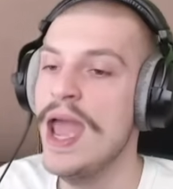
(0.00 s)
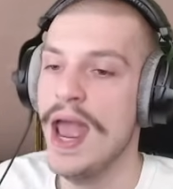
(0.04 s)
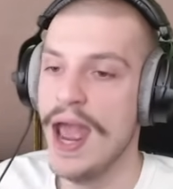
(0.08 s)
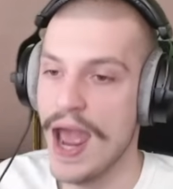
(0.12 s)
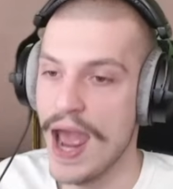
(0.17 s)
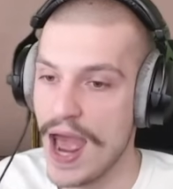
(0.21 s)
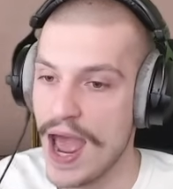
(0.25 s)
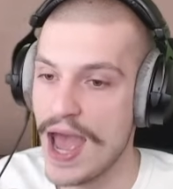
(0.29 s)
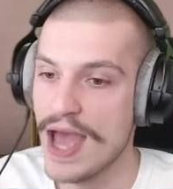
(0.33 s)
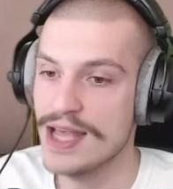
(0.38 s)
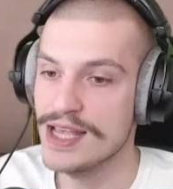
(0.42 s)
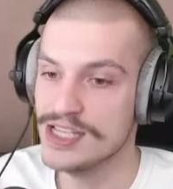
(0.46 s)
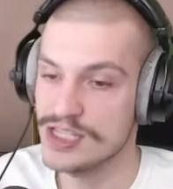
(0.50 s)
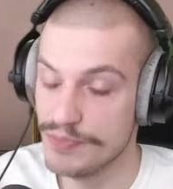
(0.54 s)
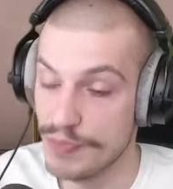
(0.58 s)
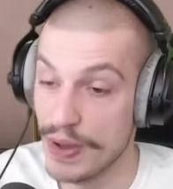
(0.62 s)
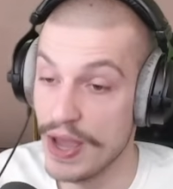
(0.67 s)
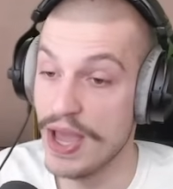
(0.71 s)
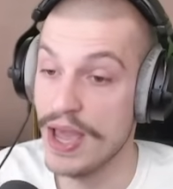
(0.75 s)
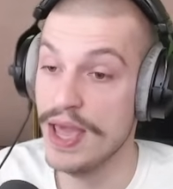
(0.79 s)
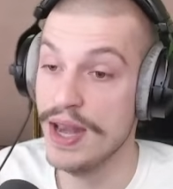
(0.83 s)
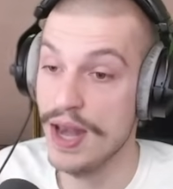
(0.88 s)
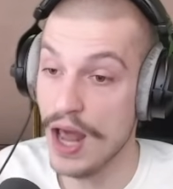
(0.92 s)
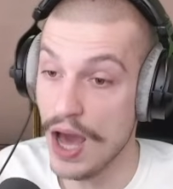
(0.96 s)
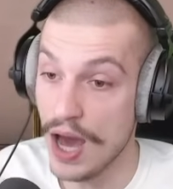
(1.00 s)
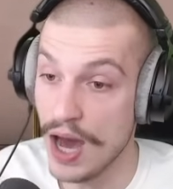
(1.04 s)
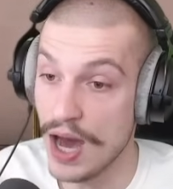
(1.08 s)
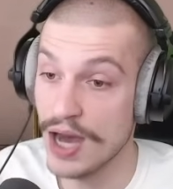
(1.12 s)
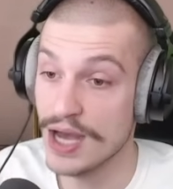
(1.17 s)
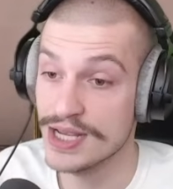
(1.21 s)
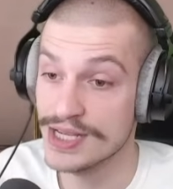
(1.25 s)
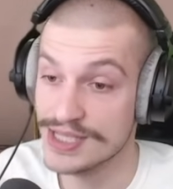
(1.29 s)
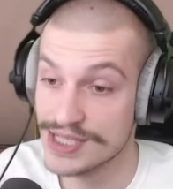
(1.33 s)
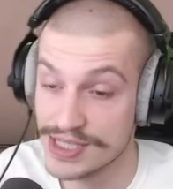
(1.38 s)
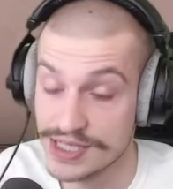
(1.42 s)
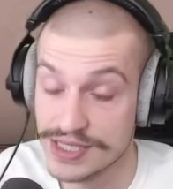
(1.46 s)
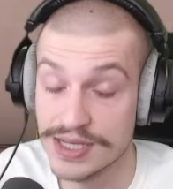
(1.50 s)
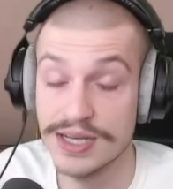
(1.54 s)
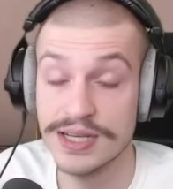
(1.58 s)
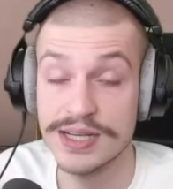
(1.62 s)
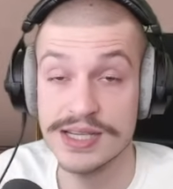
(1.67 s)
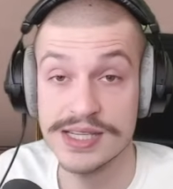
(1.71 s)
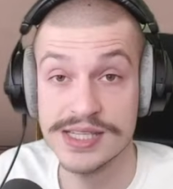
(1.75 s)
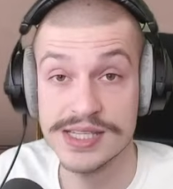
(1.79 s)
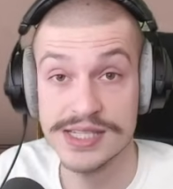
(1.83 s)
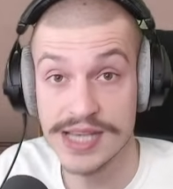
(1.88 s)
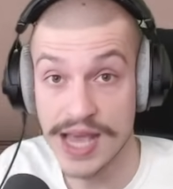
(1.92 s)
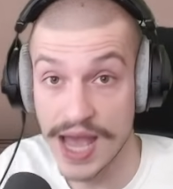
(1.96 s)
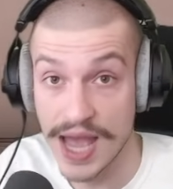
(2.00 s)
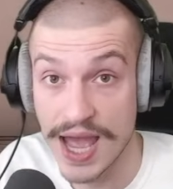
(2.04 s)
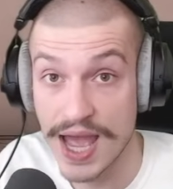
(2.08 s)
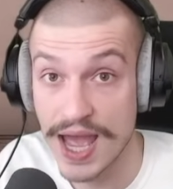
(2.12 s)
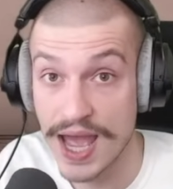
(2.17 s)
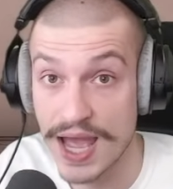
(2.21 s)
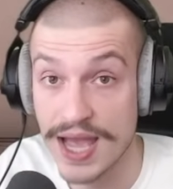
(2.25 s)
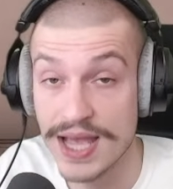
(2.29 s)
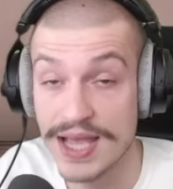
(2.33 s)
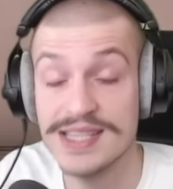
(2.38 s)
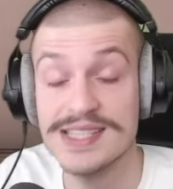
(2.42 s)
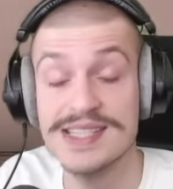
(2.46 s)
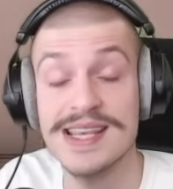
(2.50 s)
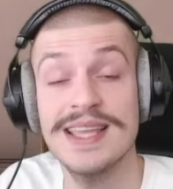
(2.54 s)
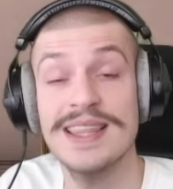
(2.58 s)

has been a success,